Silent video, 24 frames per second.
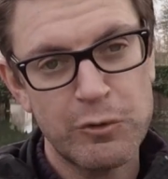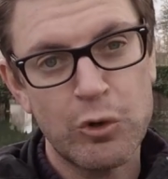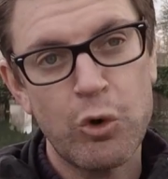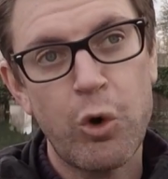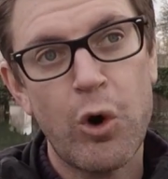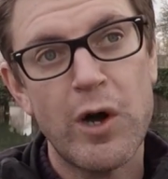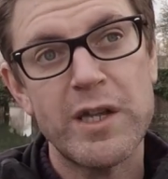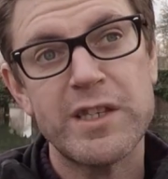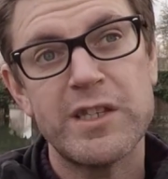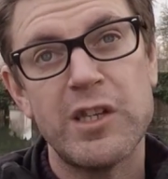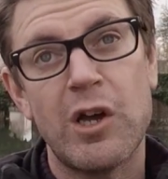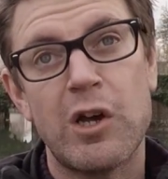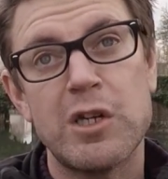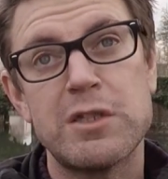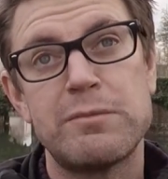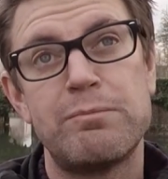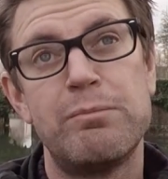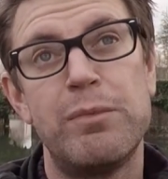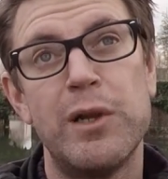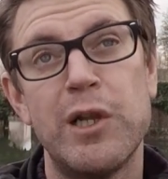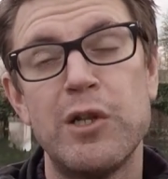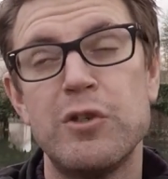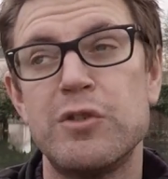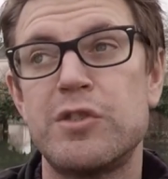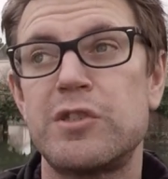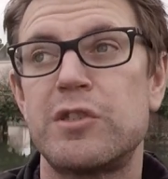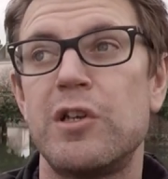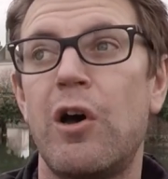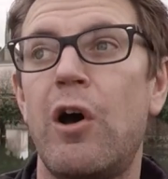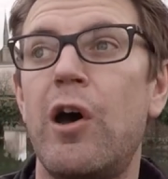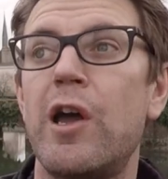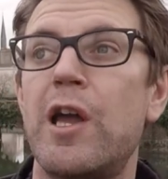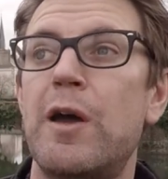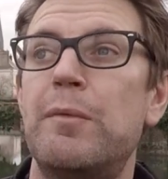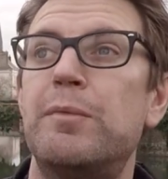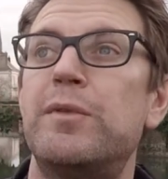quite nice blue
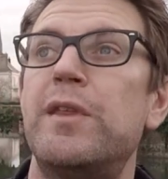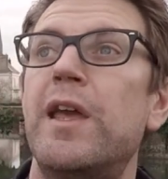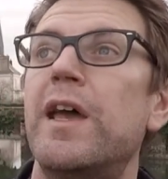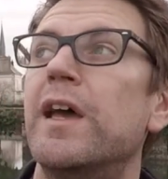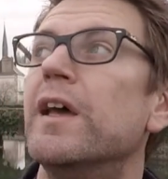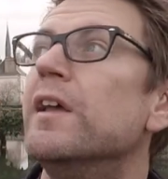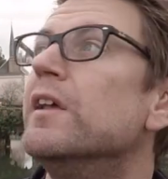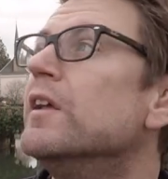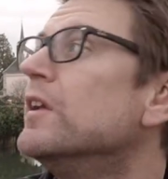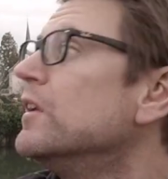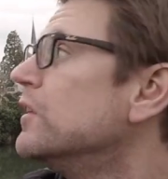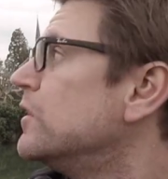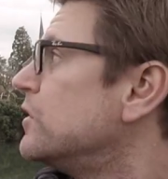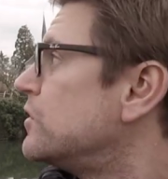sky up there.